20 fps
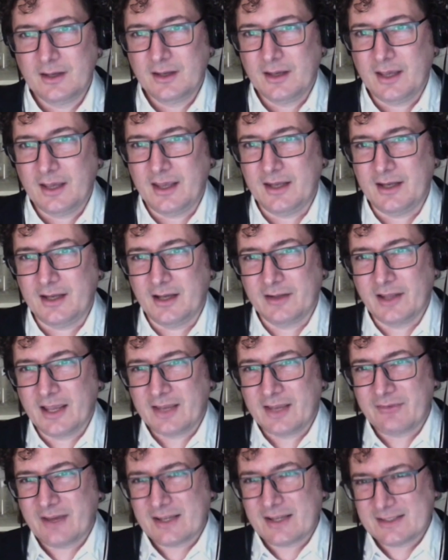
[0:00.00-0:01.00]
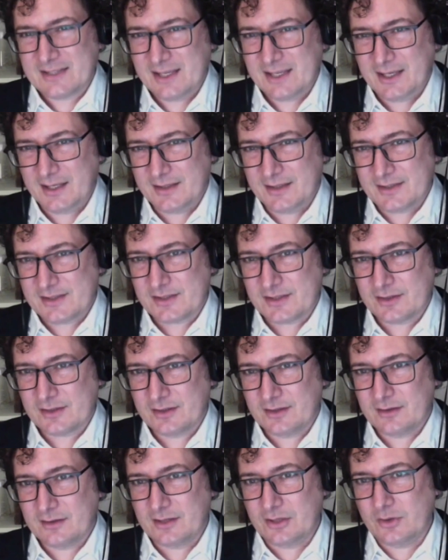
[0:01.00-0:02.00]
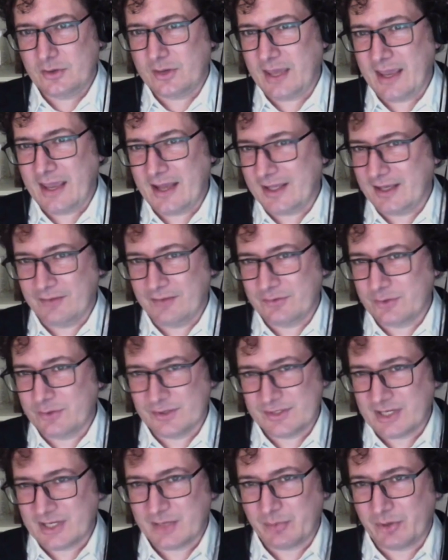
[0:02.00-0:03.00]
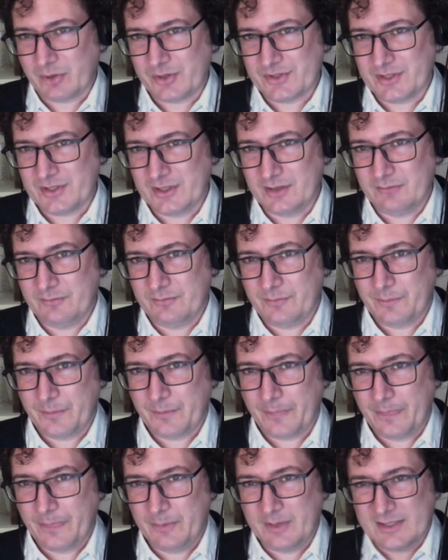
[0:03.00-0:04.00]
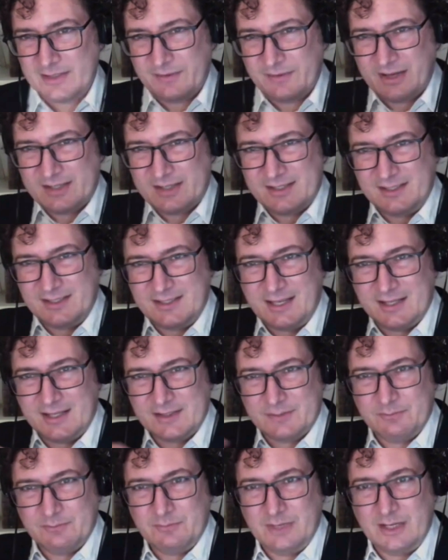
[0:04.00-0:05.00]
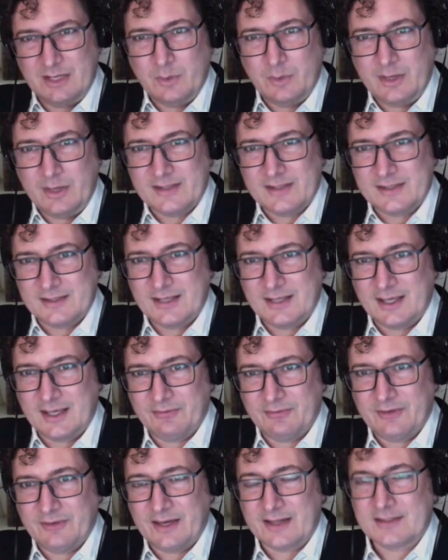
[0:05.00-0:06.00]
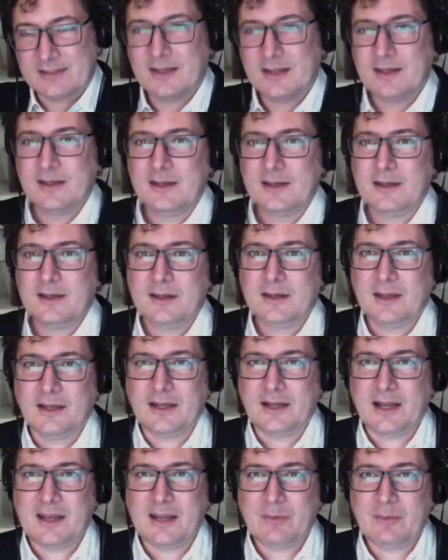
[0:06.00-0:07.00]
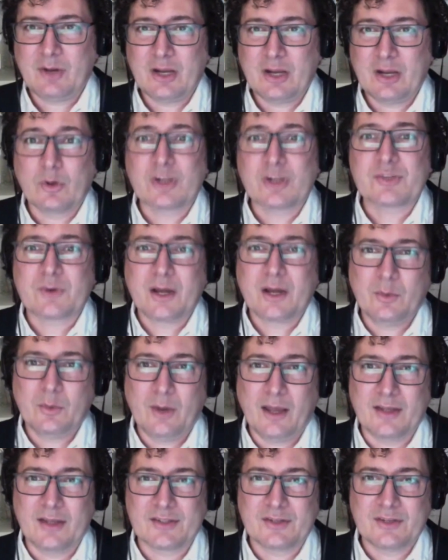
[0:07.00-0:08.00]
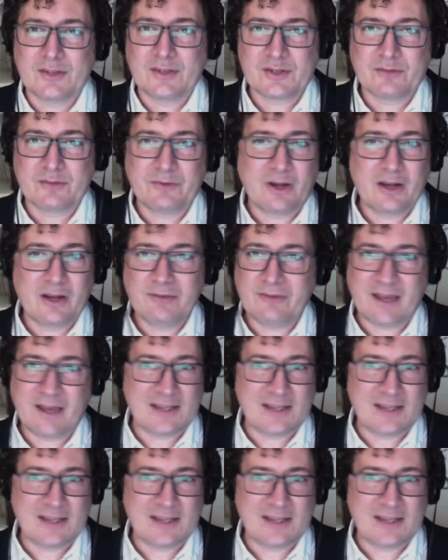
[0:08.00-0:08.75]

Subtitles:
And unlike vaccines that you can't give to a sick person because a vaccine takes many weeks to take effect, an antibody works right away. So these are very fast